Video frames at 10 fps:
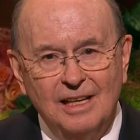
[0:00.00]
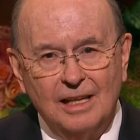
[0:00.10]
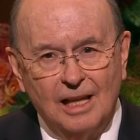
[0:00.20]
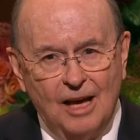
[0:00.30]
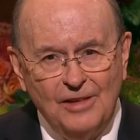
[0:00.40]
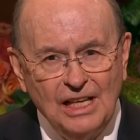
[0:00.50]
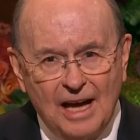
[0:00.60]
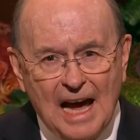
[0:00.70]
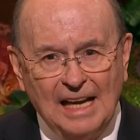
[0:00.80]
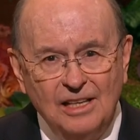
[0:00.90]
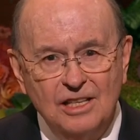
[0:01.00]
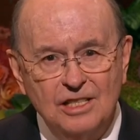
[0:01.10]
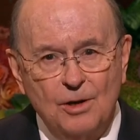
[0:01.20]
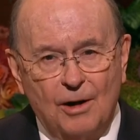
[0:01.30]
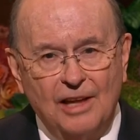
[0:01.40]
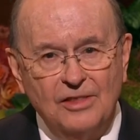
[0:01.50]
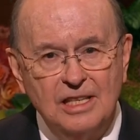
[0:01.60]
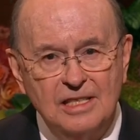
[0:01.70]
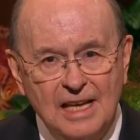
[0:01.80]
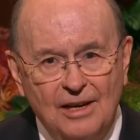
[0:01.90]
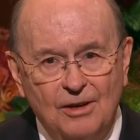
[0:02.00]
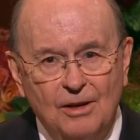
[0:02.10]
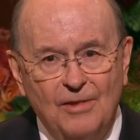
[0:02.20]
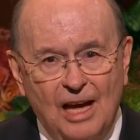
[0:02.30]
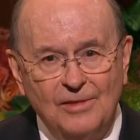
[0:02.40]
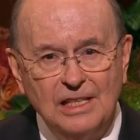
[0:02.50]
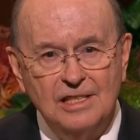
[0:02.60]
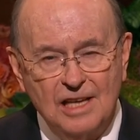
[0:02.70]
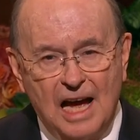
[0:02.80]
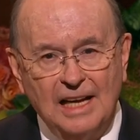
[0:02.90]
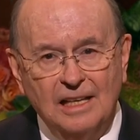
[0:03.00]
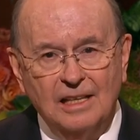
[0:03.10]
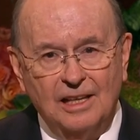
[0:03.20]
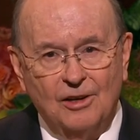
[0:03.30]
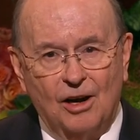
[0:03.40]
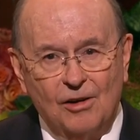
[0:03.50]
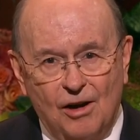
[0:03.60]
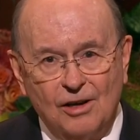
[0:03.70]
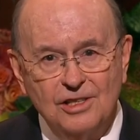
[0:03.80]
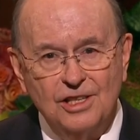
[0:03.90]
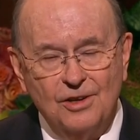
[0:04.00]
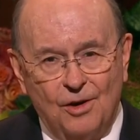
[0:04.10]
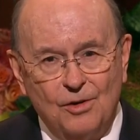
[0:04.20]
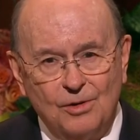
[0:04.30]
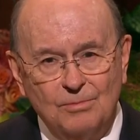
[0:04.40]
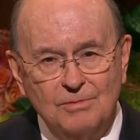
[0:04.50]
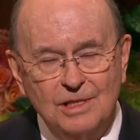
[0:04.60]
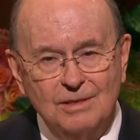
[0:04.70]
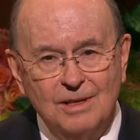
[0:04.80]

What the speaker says: Love and kindness are at the center of having Zion in our hearts and homes.